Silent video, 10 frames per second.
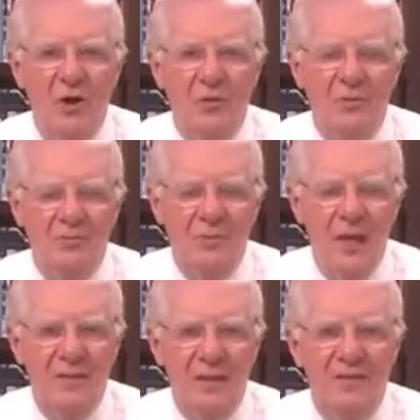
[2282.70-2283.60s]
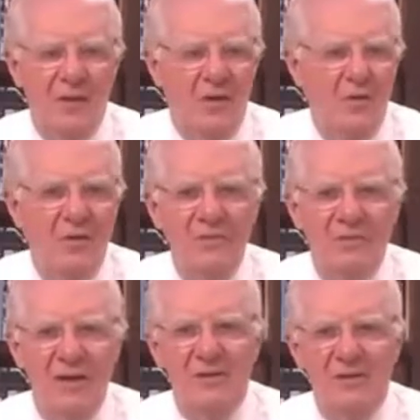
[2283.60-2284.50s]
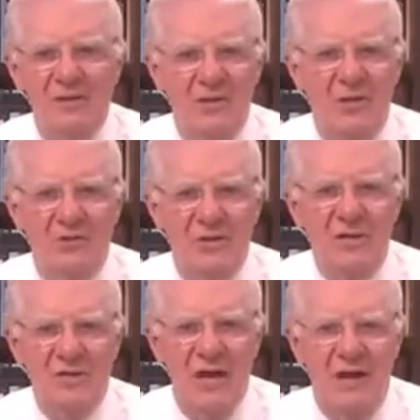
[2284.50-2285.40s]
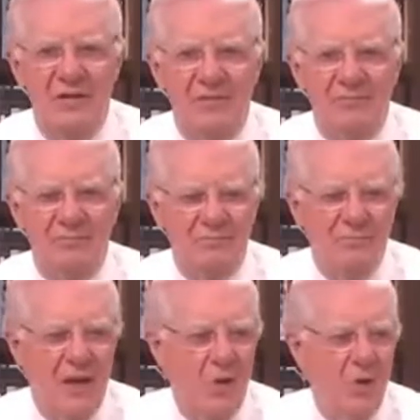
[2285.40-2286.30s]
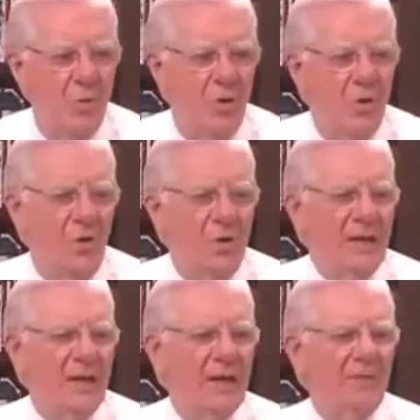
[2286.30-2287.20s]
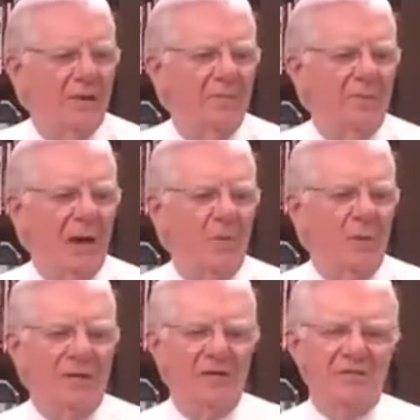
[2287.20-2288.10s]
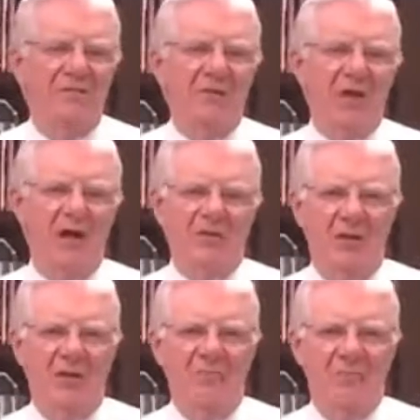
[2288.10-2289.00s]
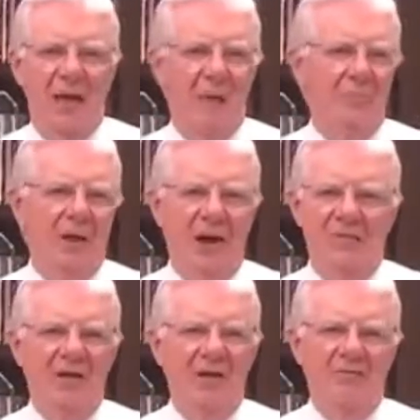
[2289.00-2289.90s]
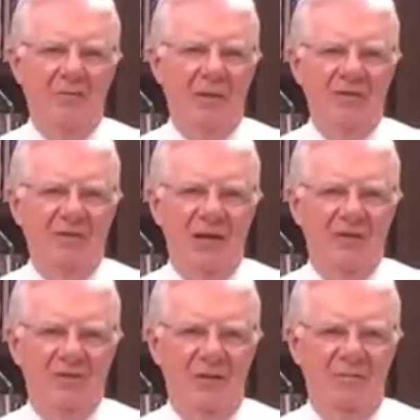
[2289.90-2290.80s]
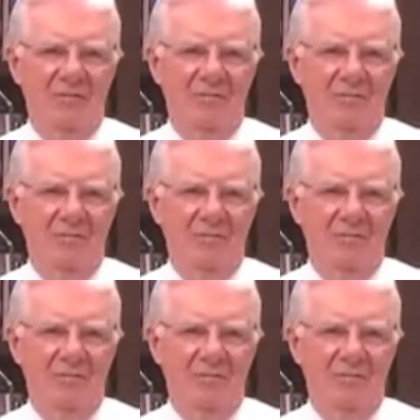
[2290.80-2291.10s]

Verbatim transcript: know that the only thing that slows us down, we're only limited by weakness of attention and poverty of imagination?